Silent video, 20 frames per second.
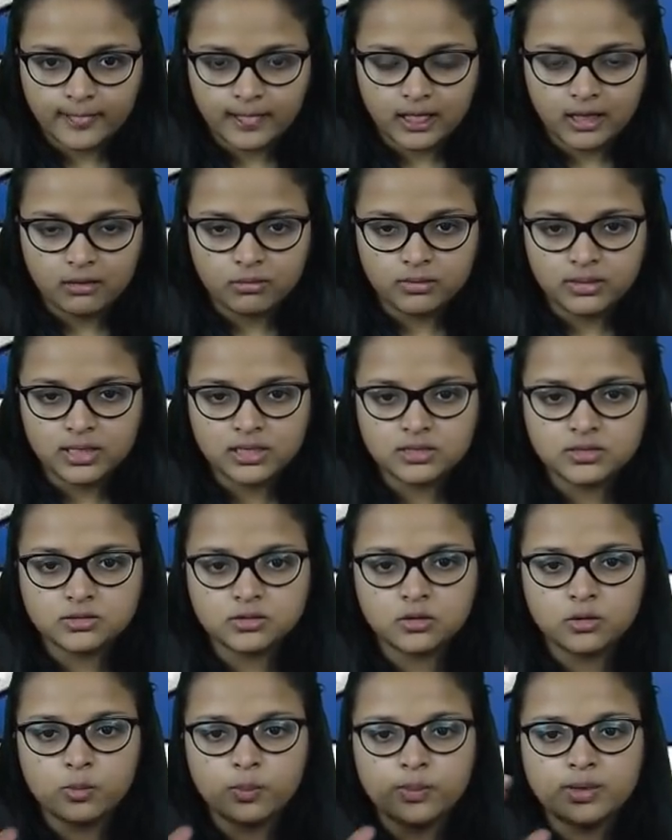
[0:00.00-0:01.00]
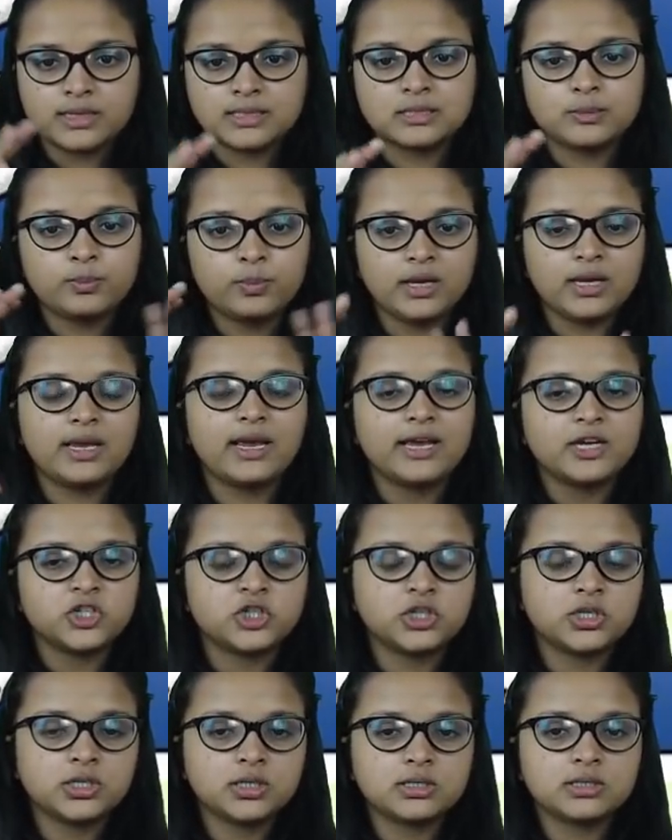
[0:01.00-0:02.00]
Okay, so
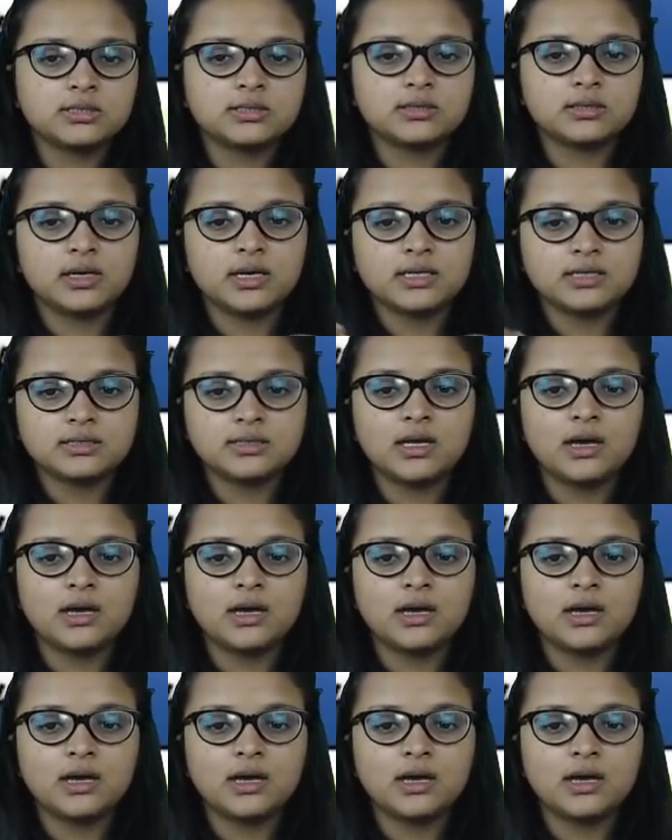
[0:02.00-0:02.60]
perspicacious is the